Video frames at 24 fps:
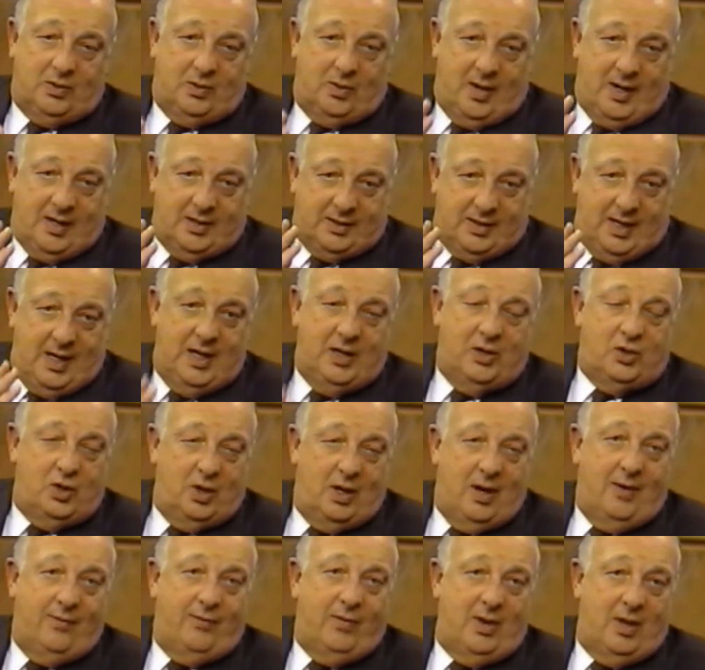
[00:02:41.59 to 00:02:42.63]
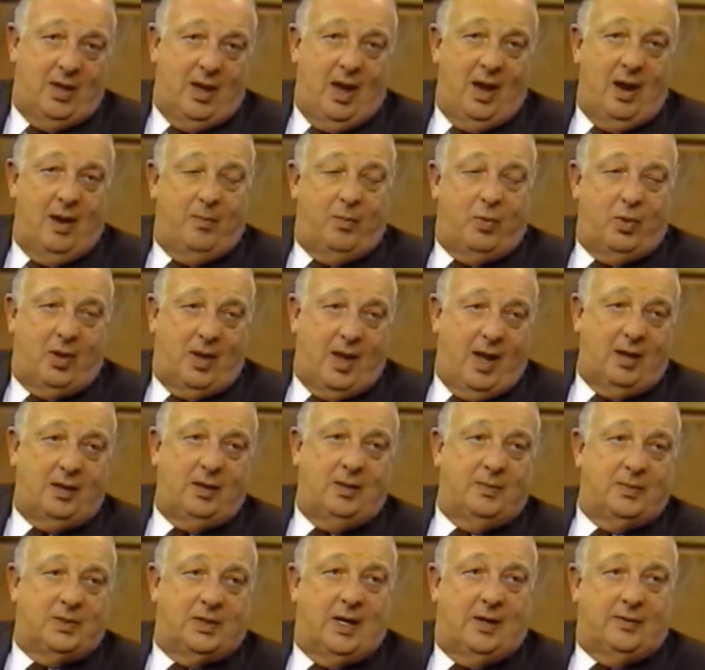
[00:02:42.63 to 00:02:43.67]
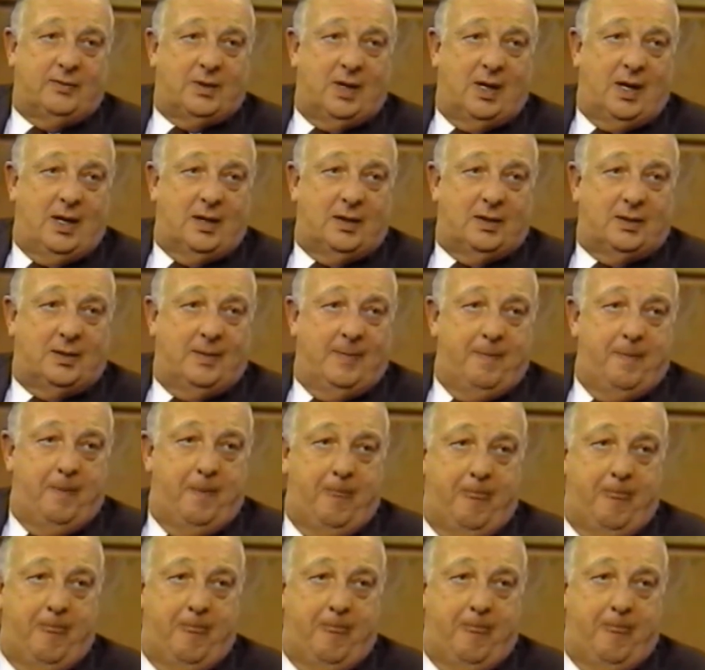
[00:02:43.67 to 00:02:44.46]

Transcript: address each and every day and protect themselves against.